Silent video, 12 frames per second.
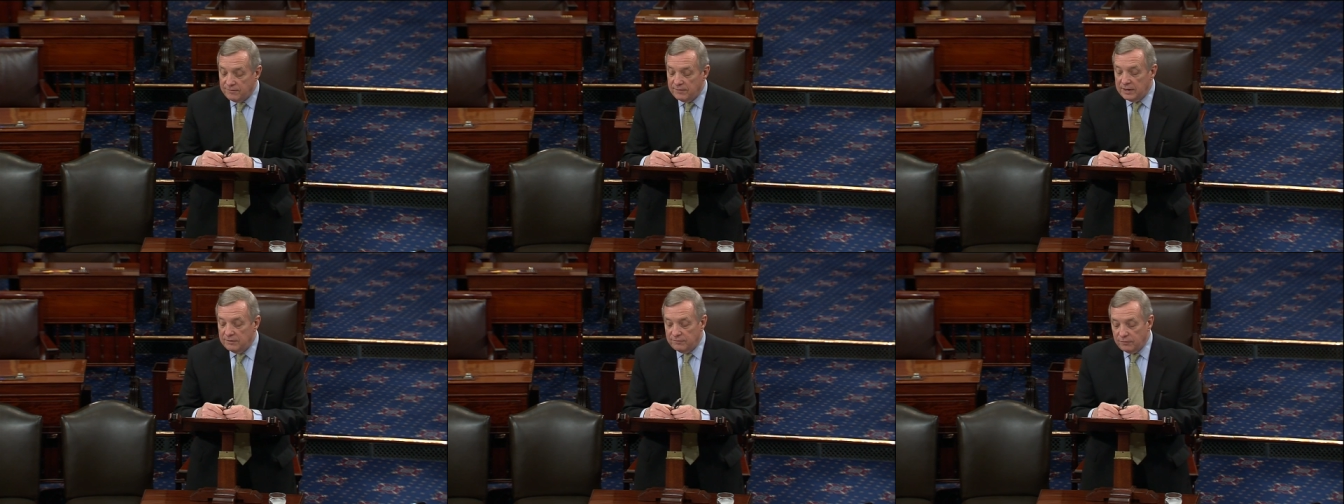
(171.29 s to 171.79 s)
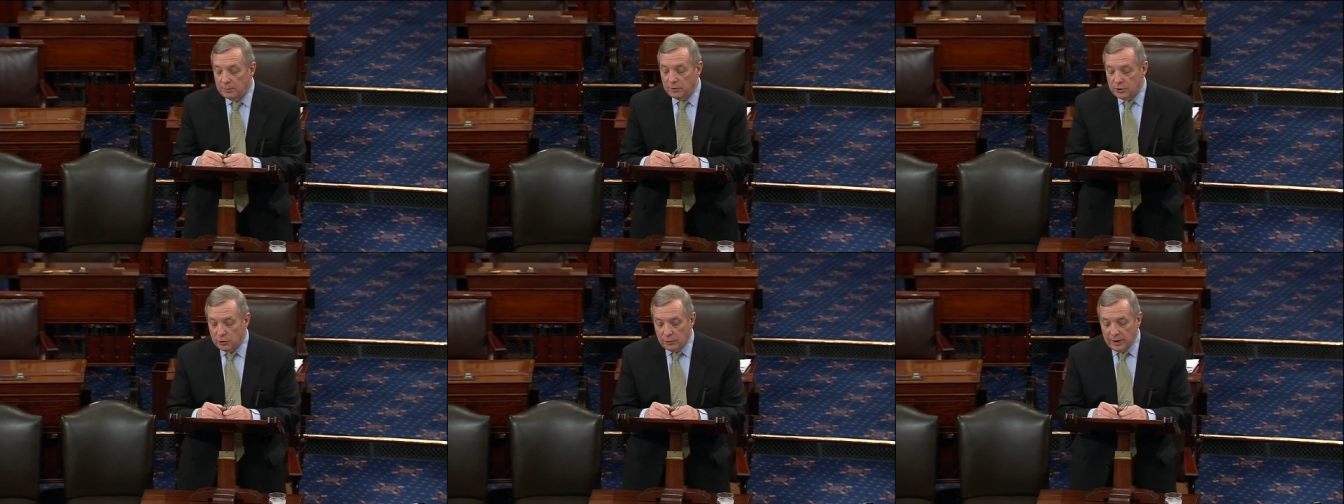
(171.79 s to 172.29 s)
and, former
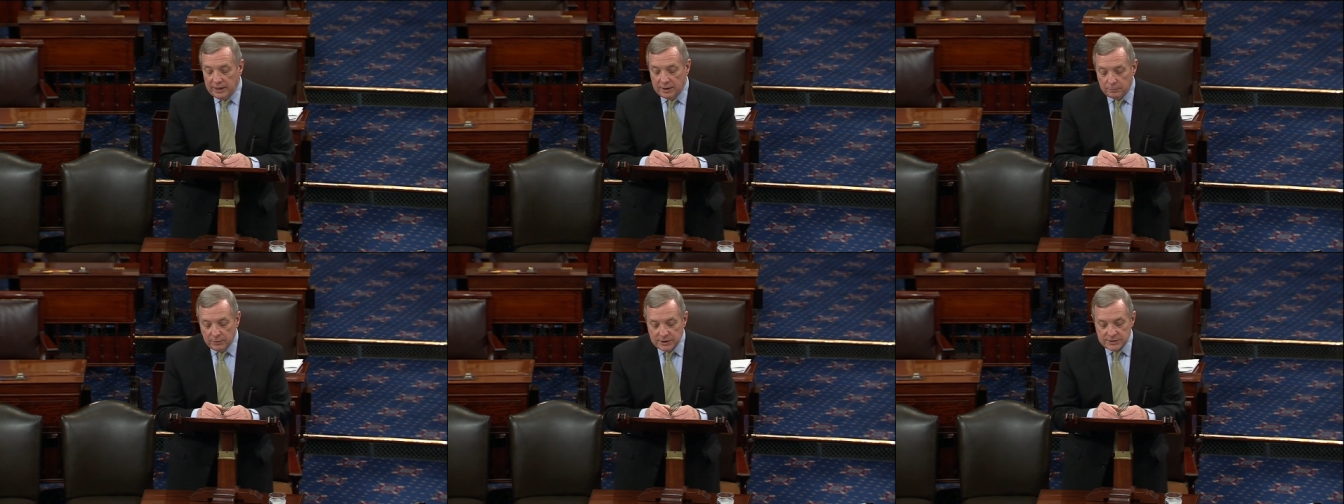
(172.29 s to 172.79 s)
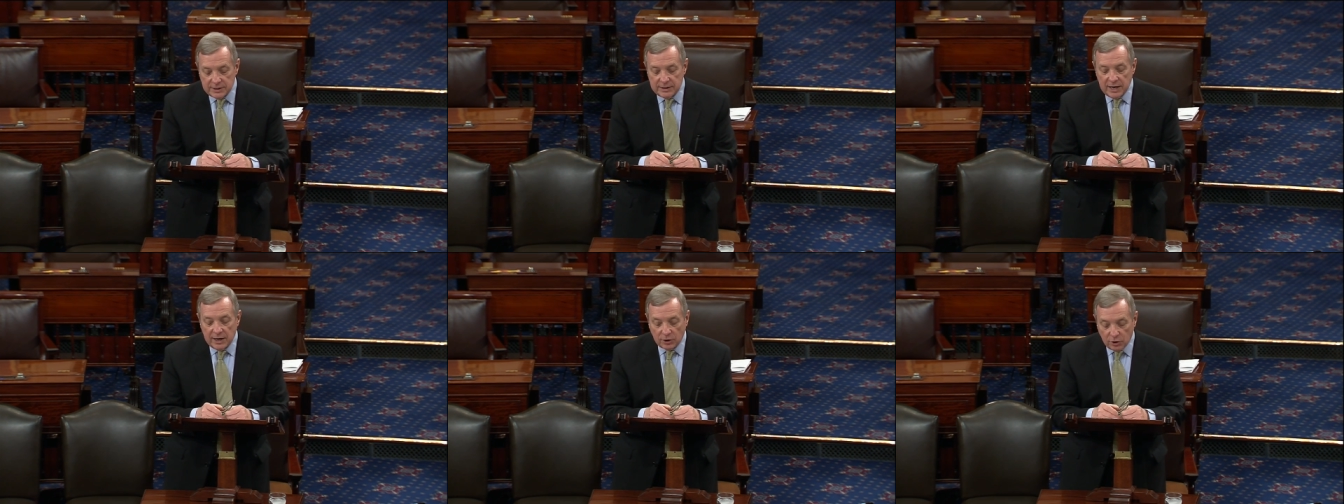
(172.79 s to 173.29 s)
Ukrainian President
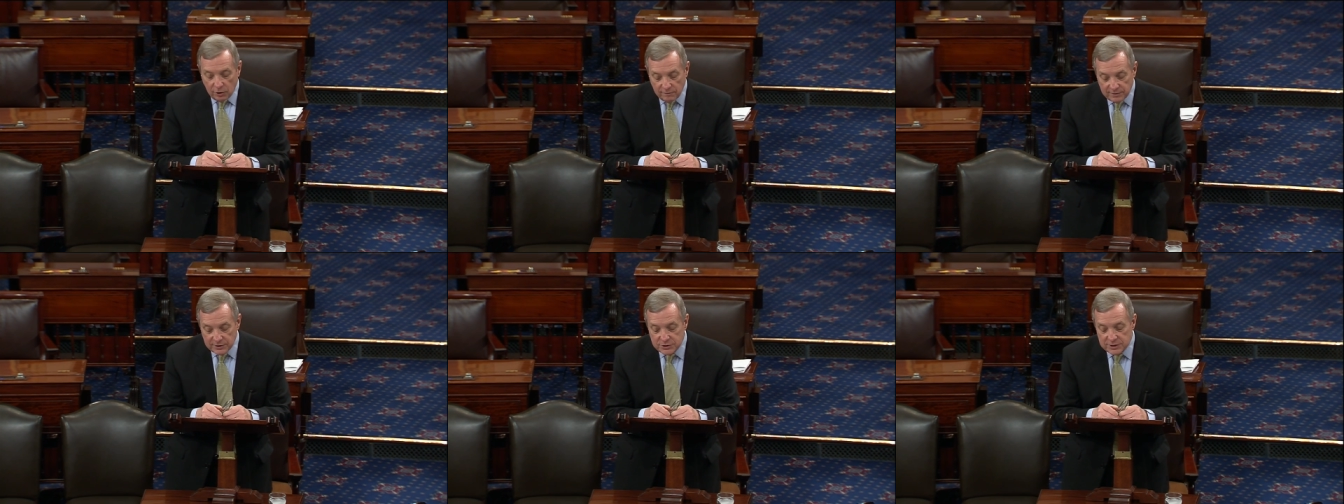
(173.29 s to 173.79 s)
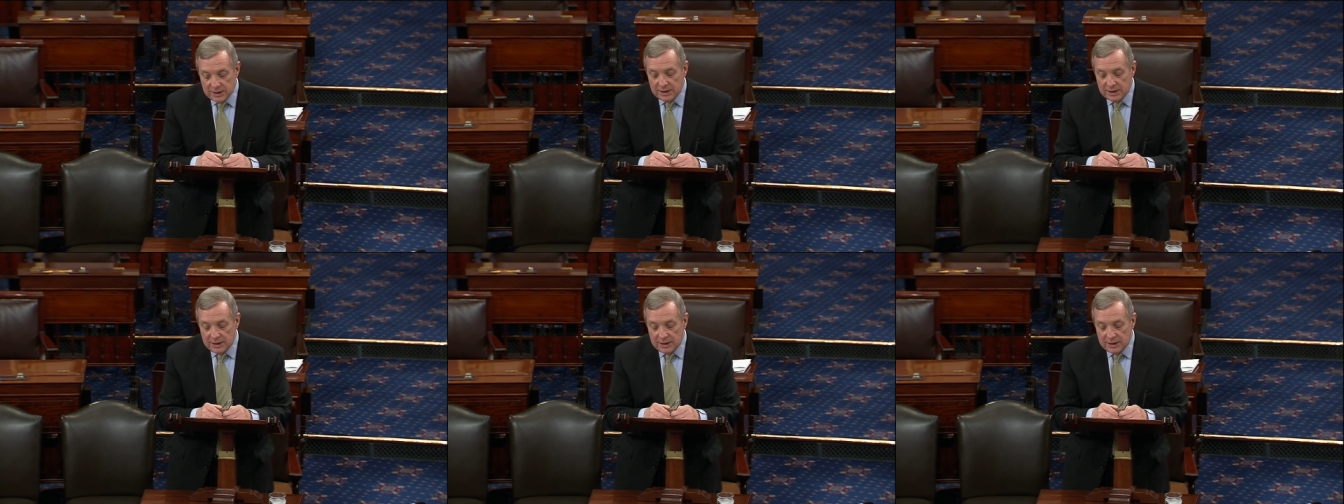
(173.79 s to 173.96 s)
Yanukovych